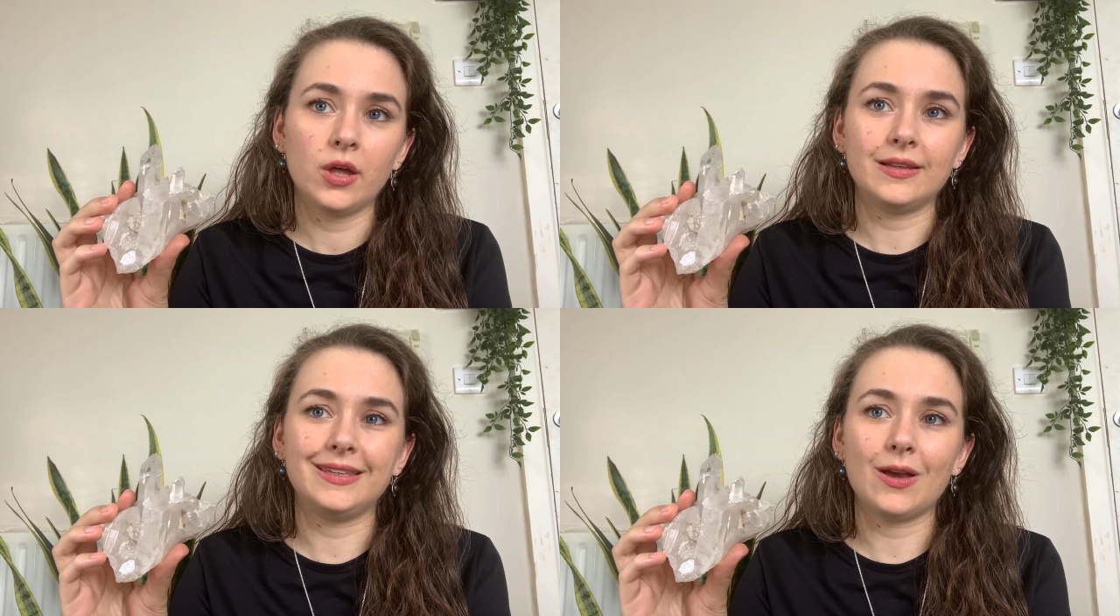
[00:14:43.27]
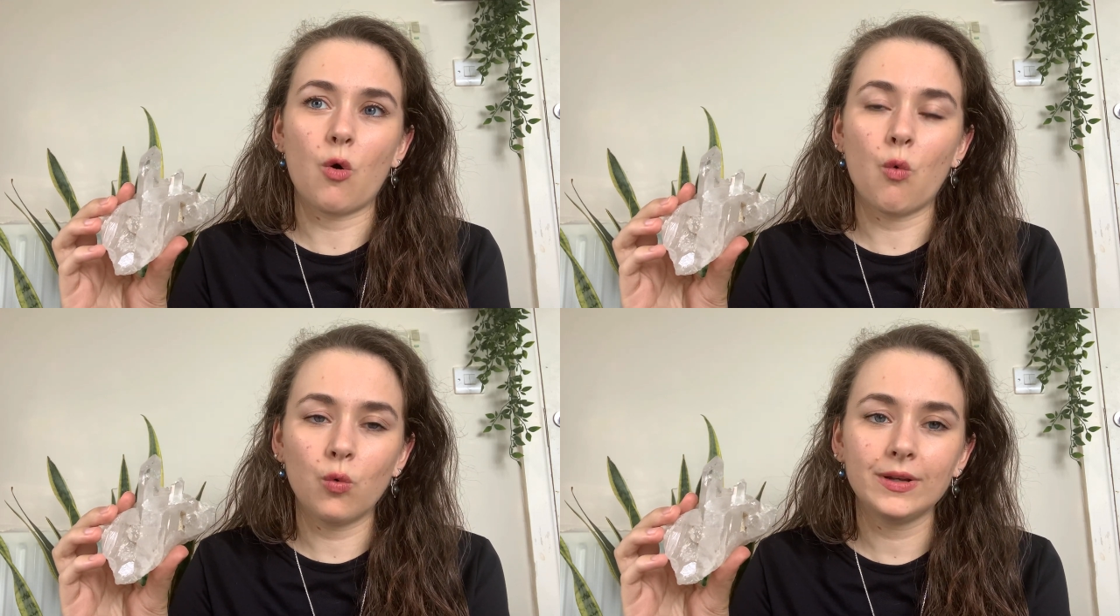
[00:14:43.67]
The
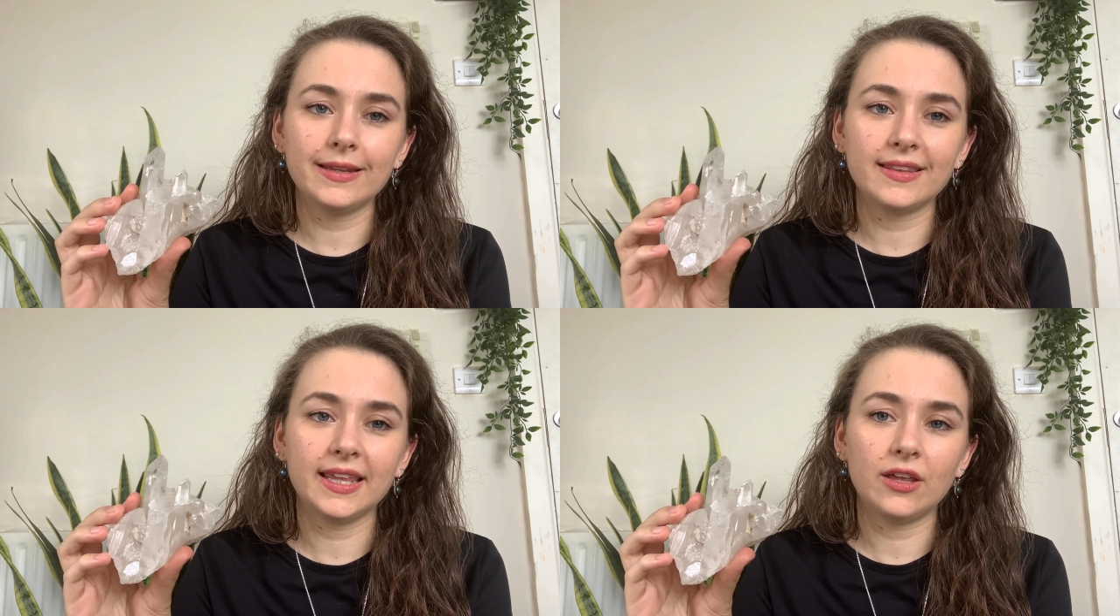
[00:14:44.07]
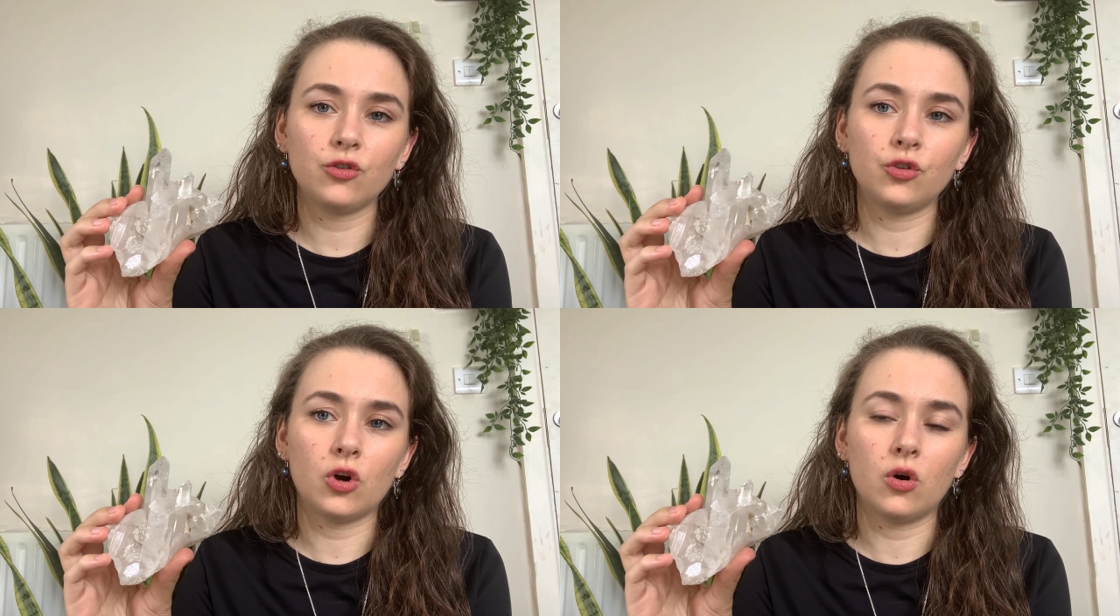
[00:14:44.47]
only thing
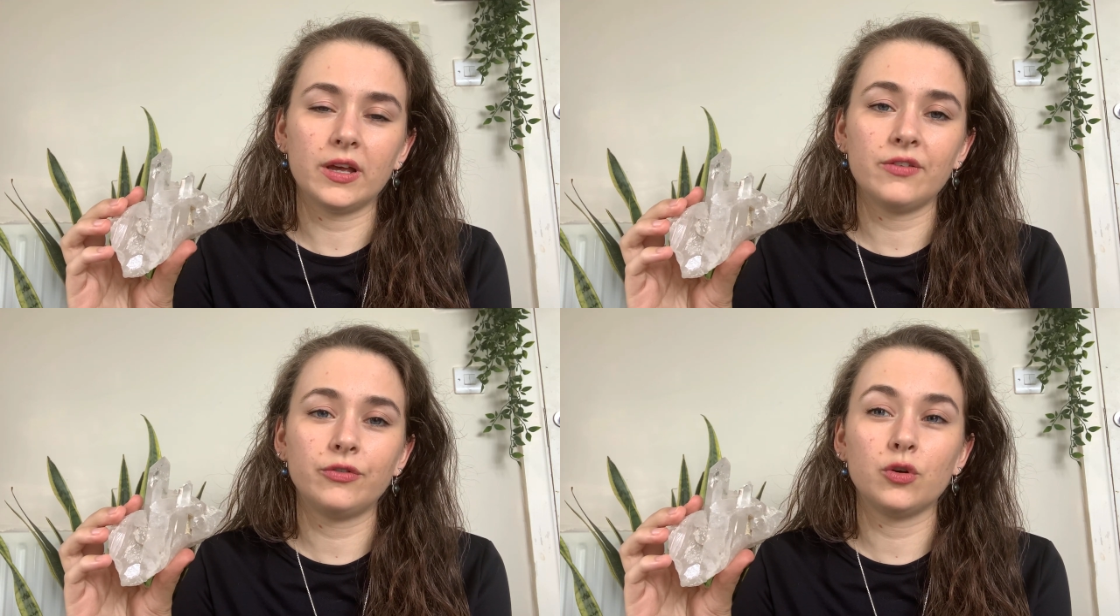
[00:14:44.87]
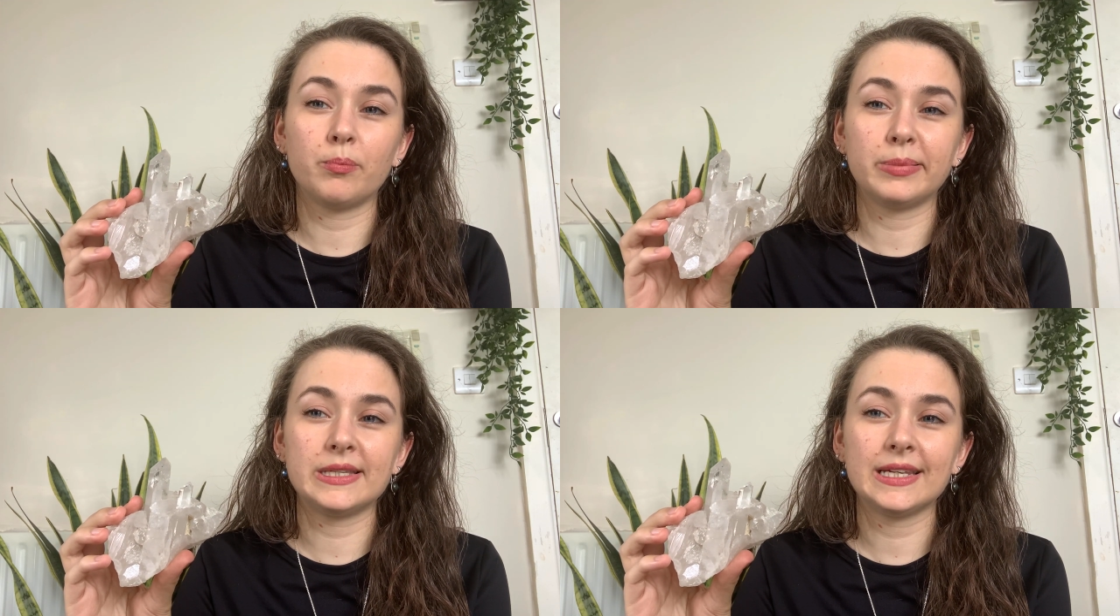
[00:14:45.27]
is though, if you're
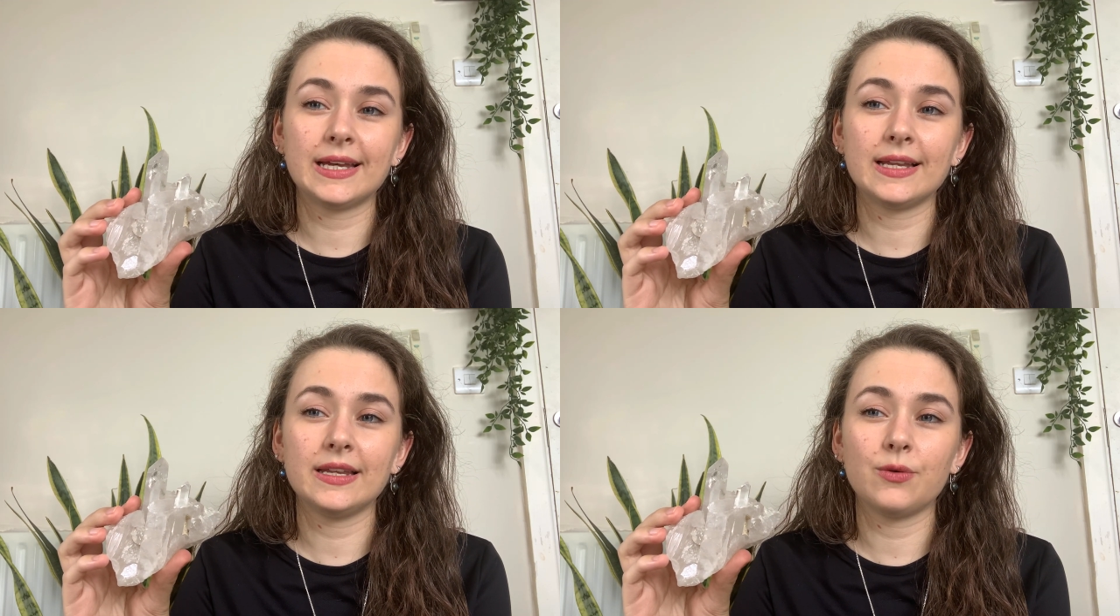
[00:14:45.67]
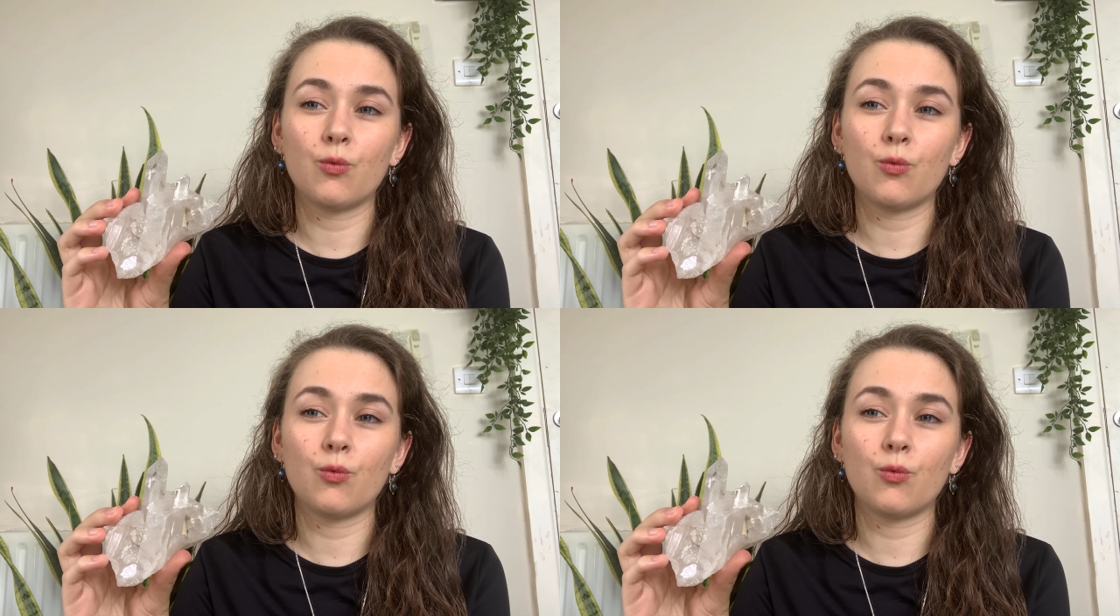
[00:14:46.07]
particularly